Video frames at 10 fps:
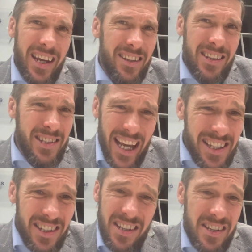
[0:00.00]
The
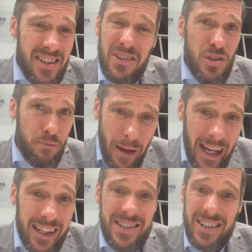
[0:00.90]
data that central
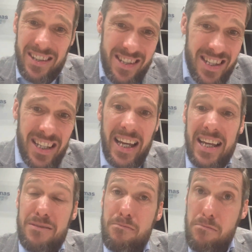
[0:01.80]
banks consider
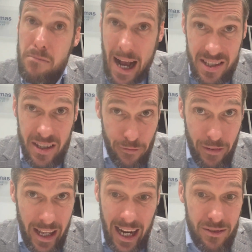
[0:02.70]
is
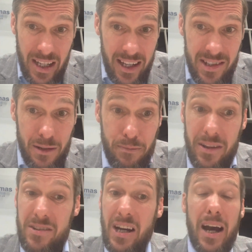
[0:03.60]
massively outdated by the
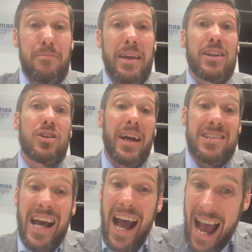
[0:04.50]
time they're trying
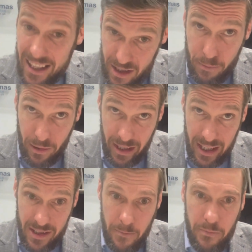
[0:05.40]
to act upon it.